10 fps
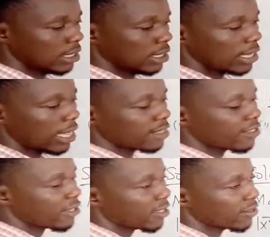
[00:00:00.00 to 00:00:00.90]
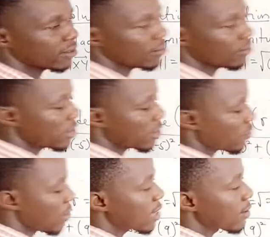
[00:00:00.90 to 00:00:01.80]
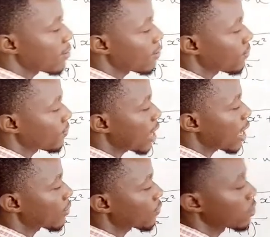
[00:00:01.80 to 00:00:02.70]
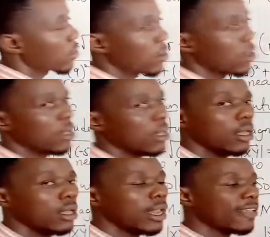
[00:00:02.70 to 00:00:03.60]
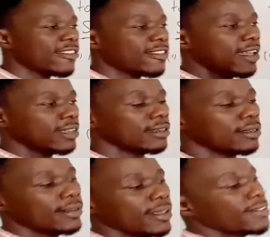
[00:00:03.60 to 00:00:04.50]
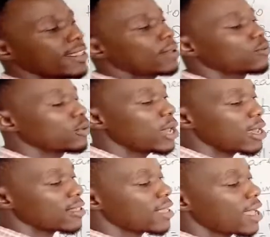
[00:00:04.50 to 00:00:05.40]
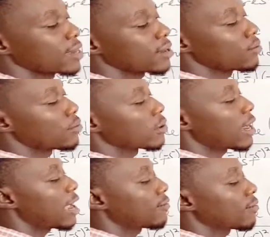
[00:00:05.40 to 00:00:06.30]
the adjacent, which is what? 5. Let's send the tan to the other side. We have